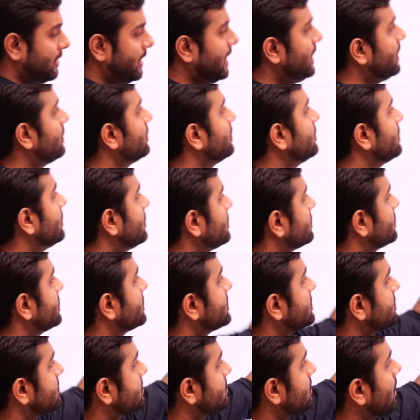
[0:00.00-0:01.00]
right?
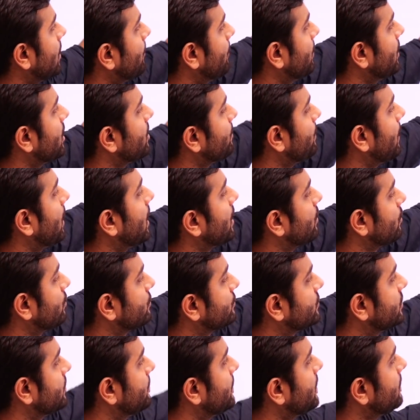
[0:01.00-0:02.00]
This upper part
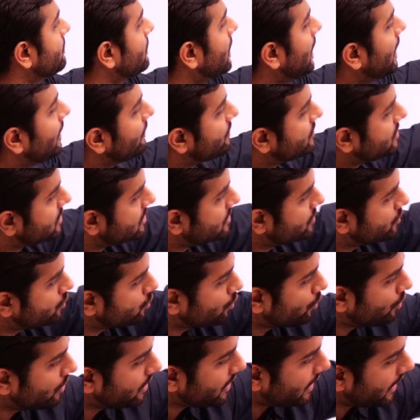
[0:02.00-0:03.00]
of the beam I have just
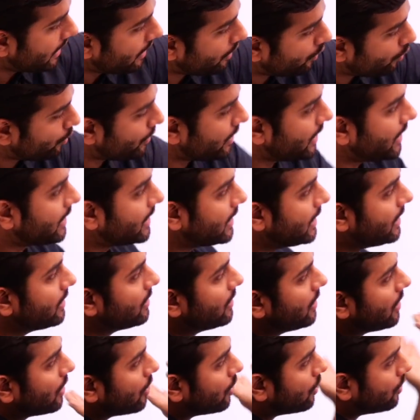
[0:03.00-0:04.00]
shown and
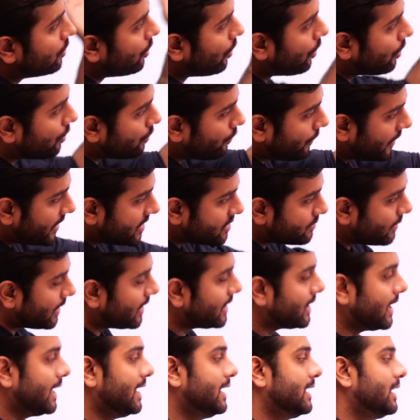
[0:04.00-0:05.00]
rotated clockwise by
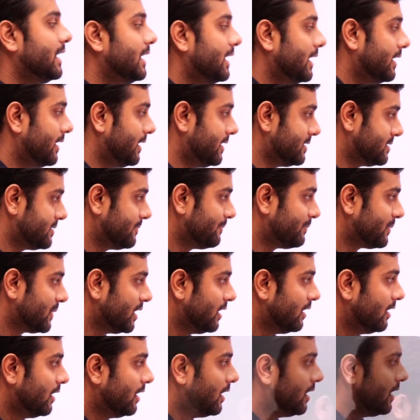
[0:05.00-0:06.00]
90 degrees.
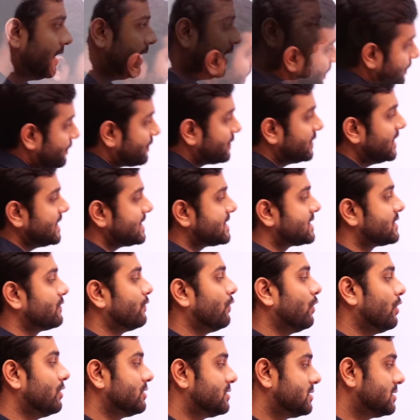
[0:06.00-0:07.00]
If this
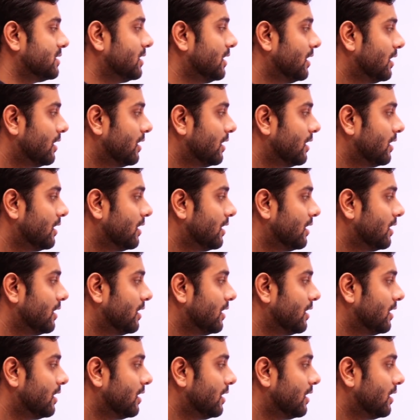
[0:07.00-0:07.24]
was